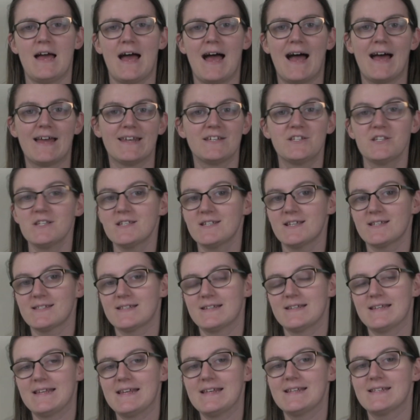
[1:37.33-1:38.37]
And it just
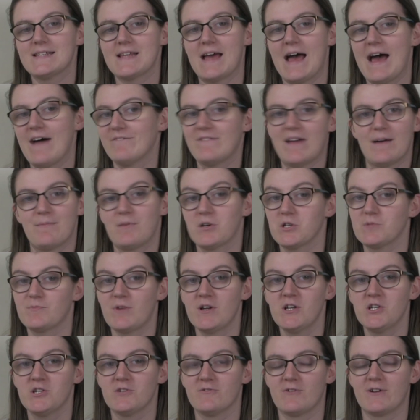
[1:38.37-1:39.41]
doesn't need to have that much
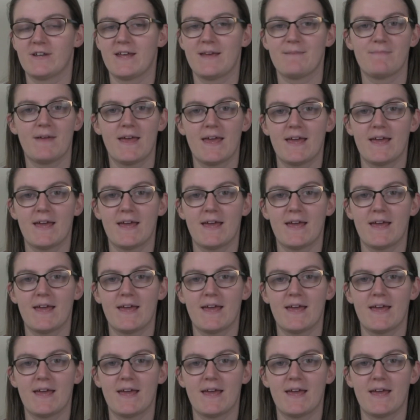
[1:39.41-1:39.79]
pressure on it.